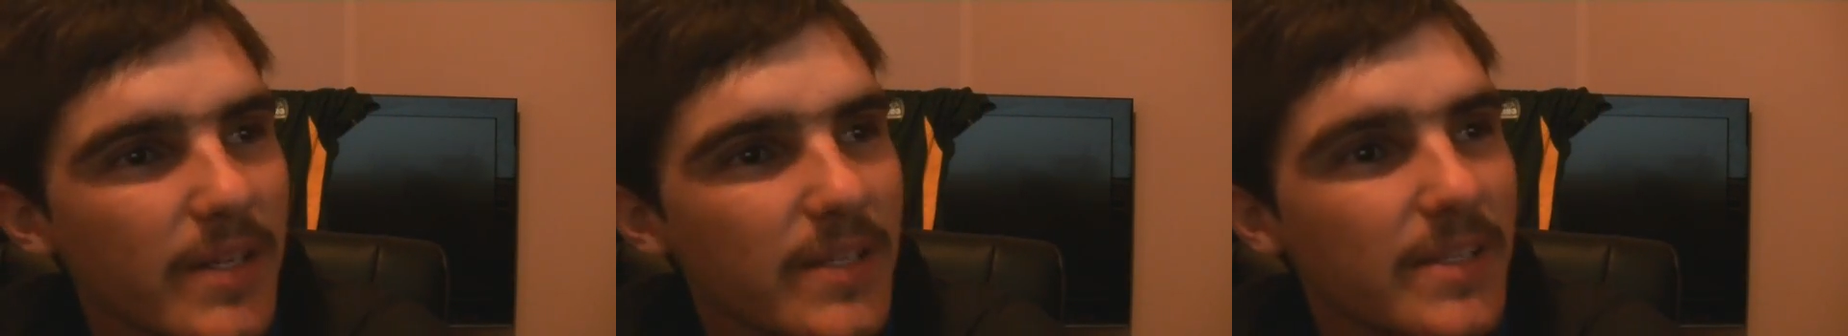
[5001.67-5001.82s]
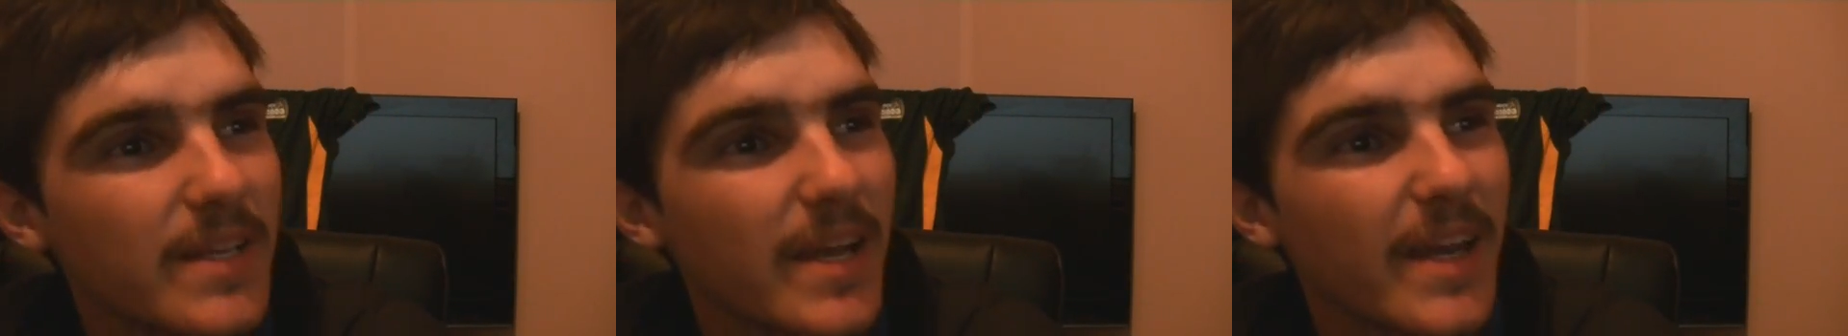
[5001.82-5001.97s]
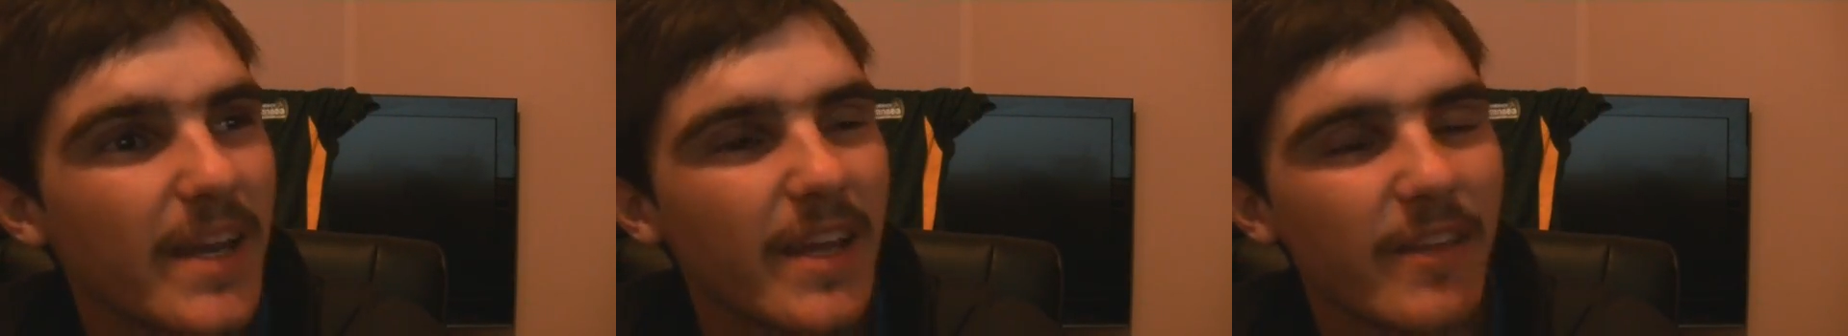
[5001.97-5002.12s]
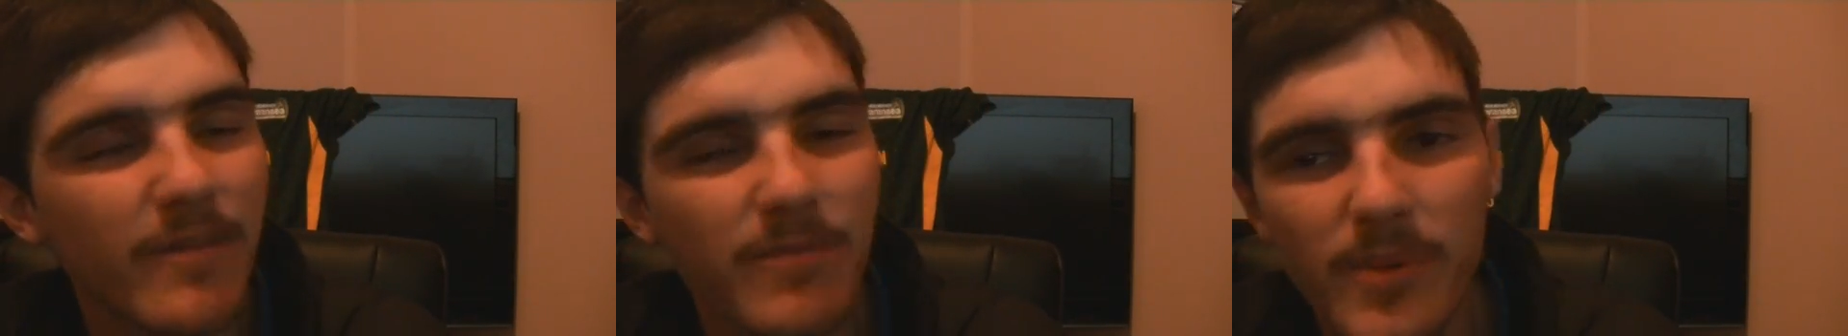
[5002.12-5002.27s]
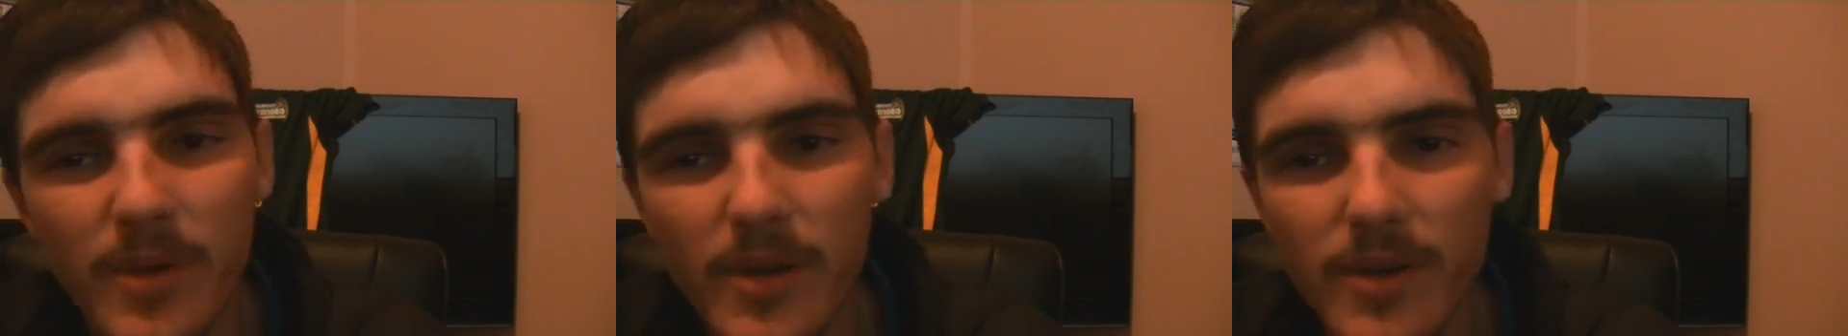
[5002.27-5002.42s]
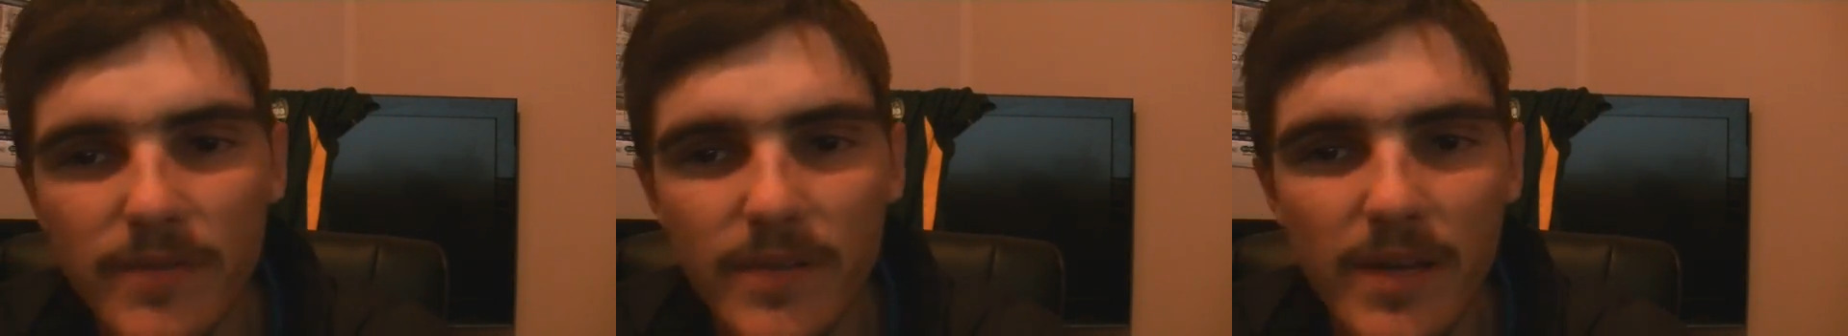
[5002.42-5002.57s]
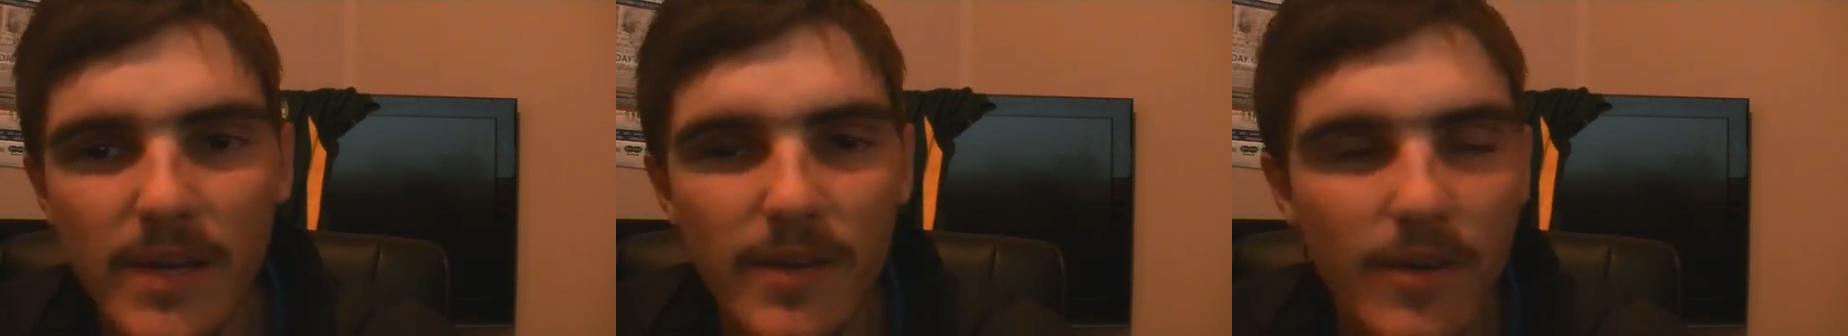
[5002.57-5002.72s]
his 18th
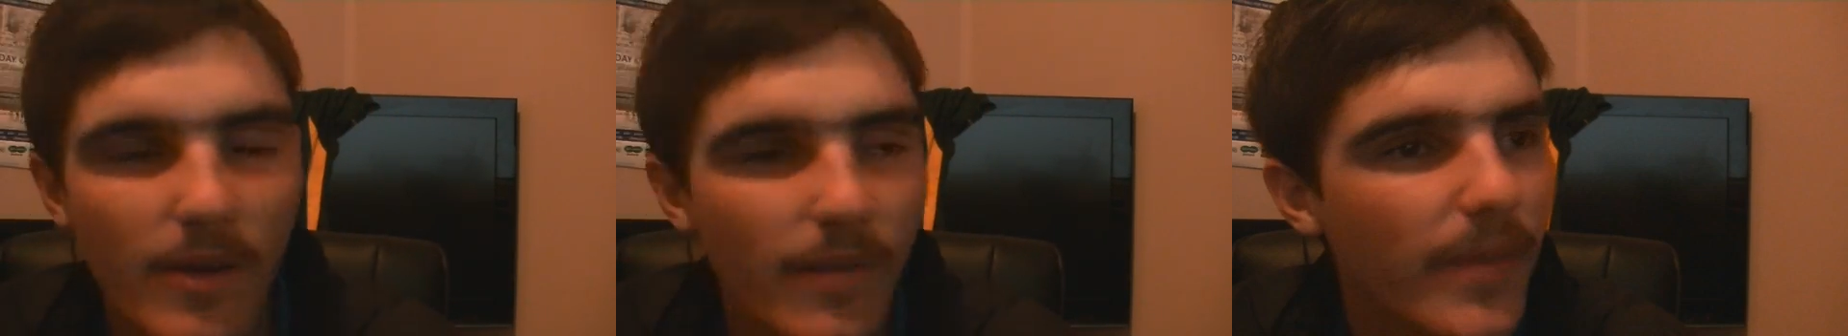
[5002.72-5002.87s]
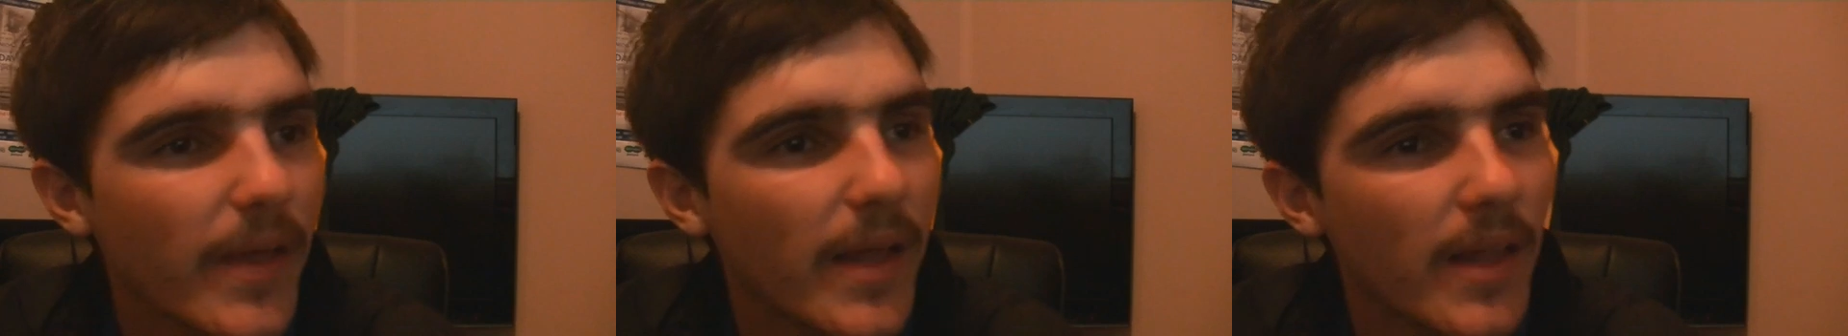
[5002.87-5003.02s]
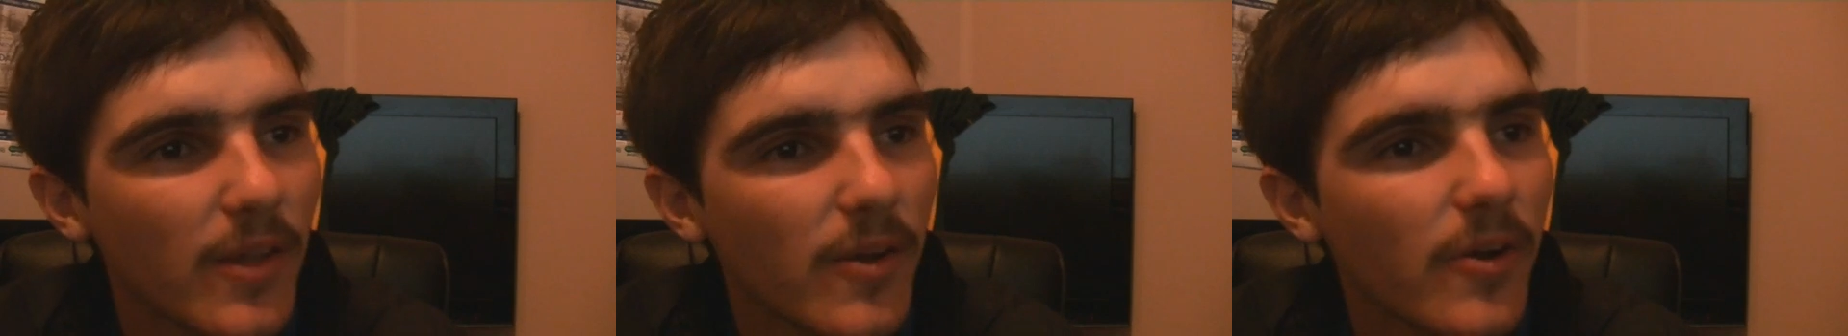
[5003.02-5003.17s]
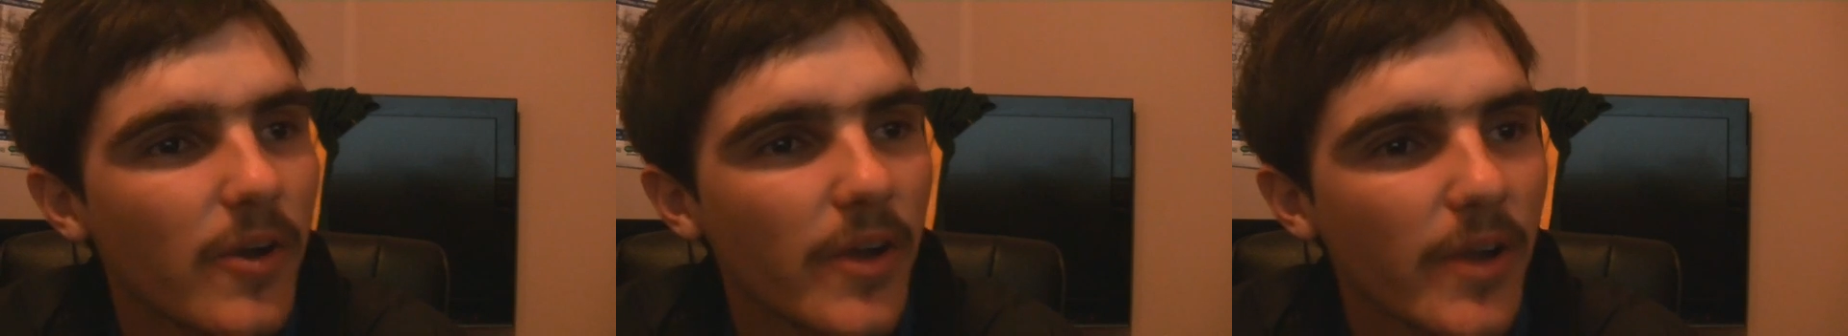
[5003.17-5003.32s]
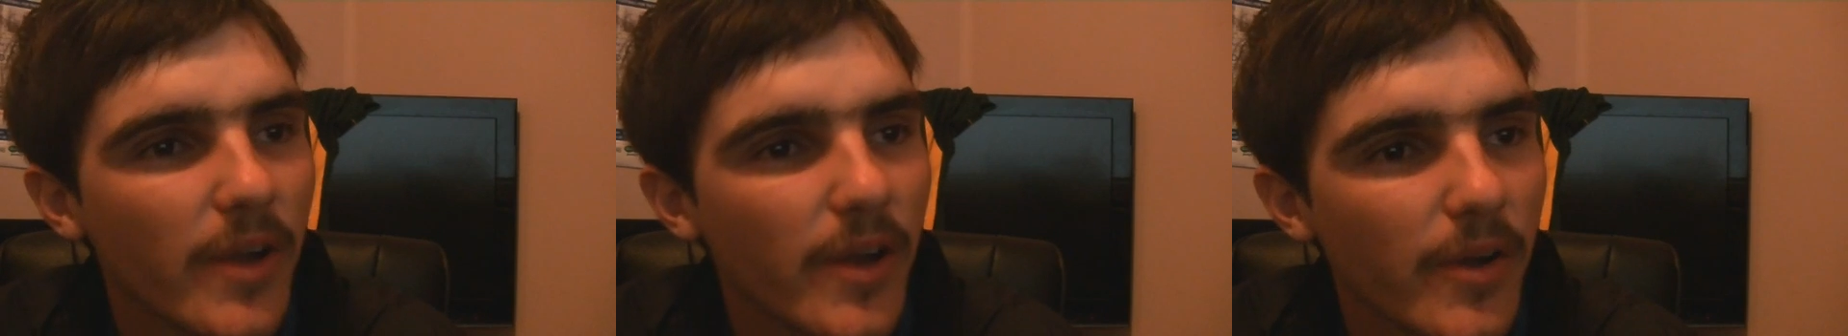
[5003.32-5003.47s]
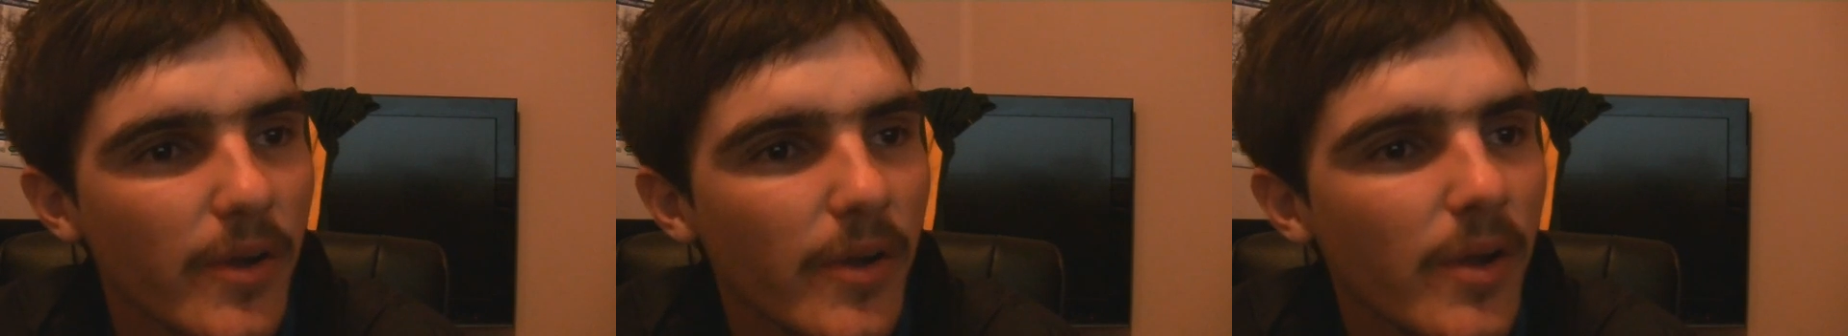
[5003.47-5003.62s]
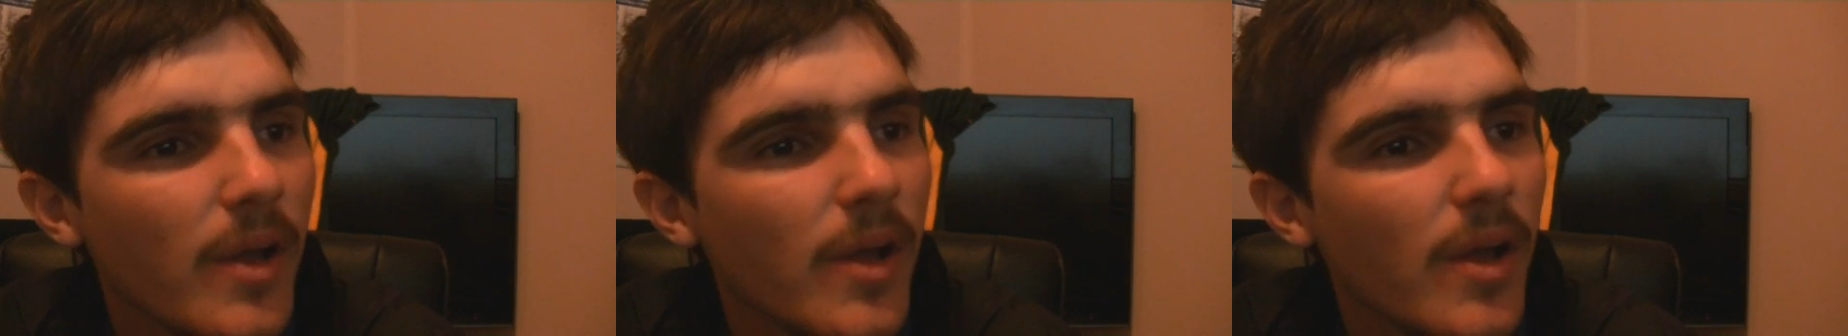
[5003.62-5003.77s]
birthday not that long ago,